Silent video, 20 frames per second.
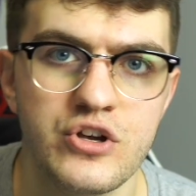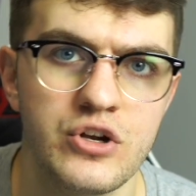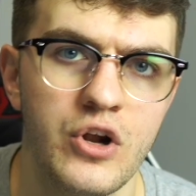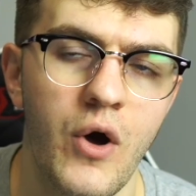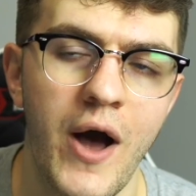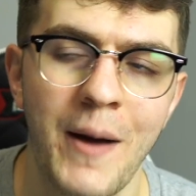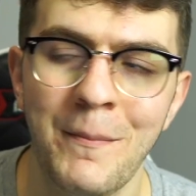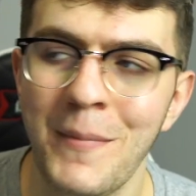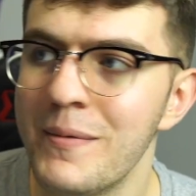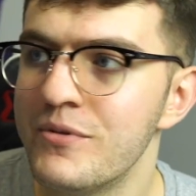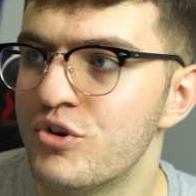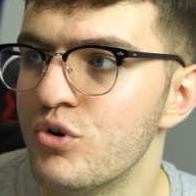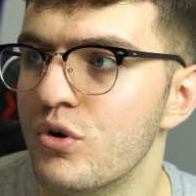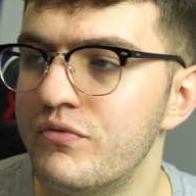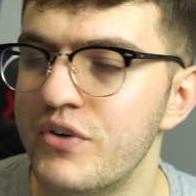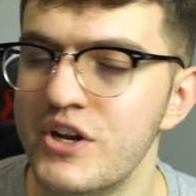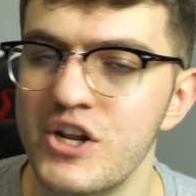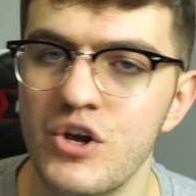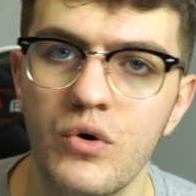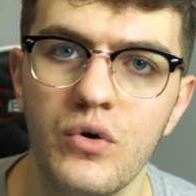You know, I might do
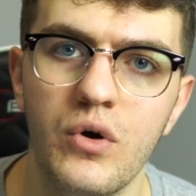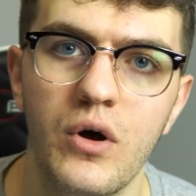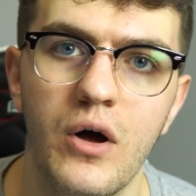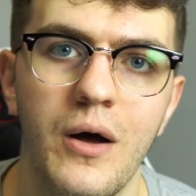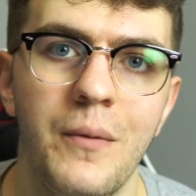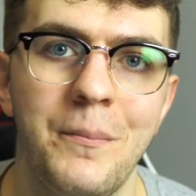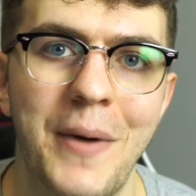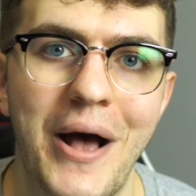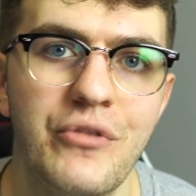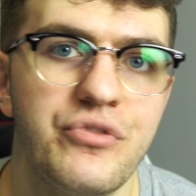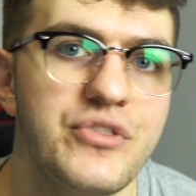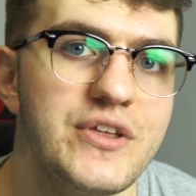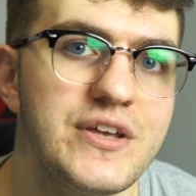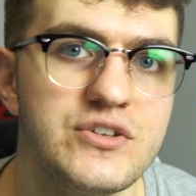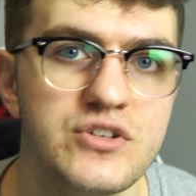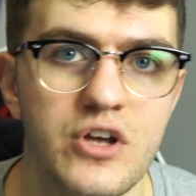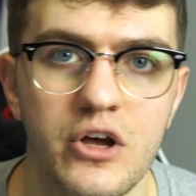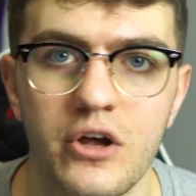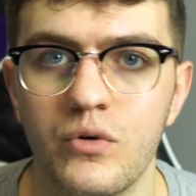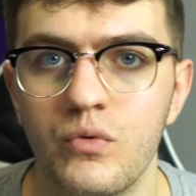a video about
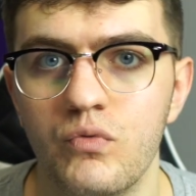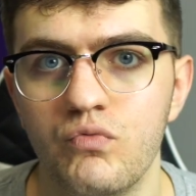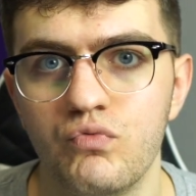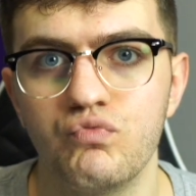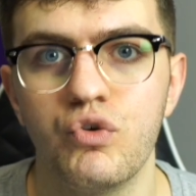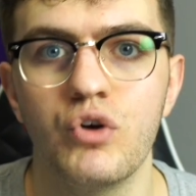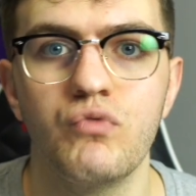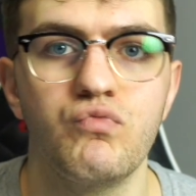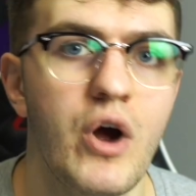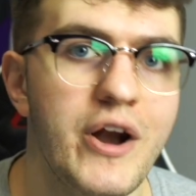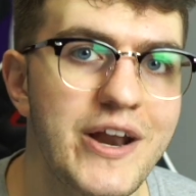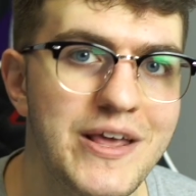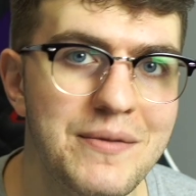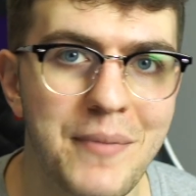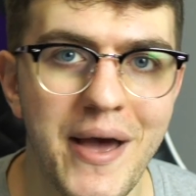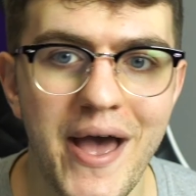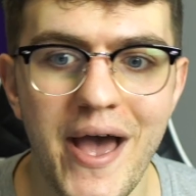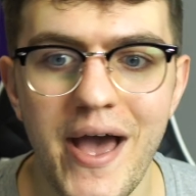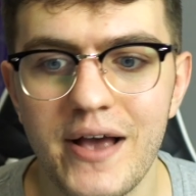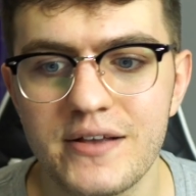this on
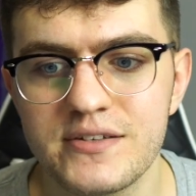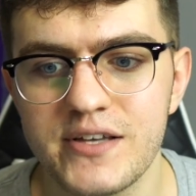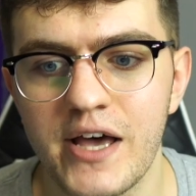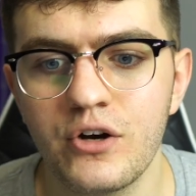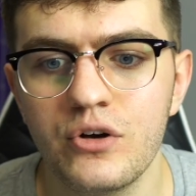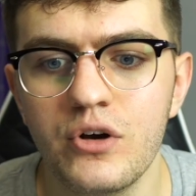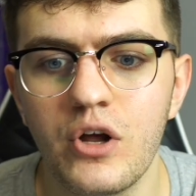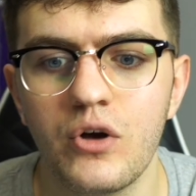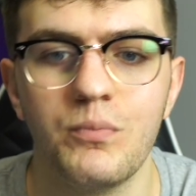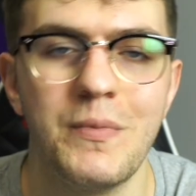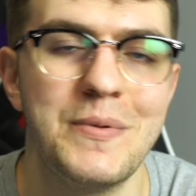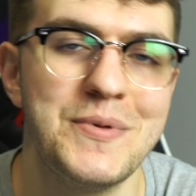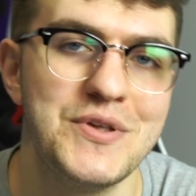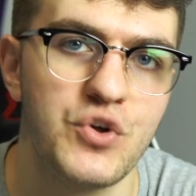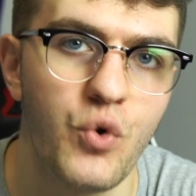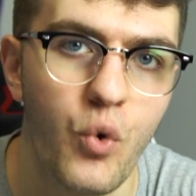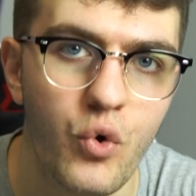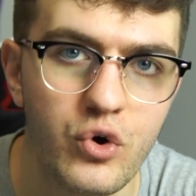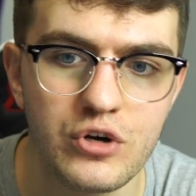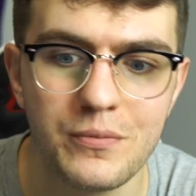running backs. I don't know,
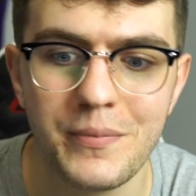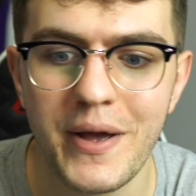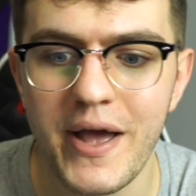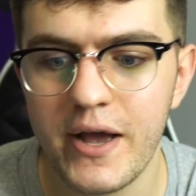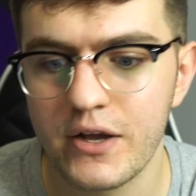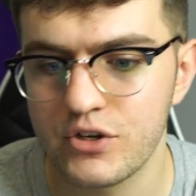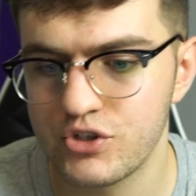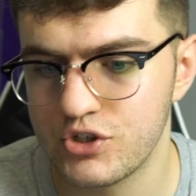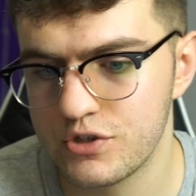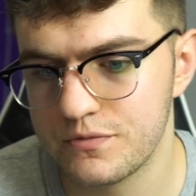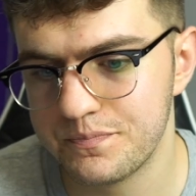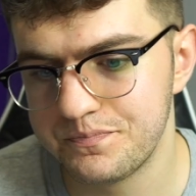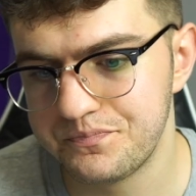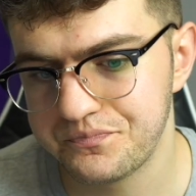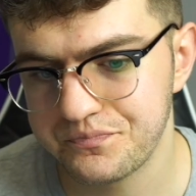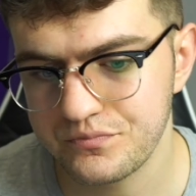maybe quarterbacks.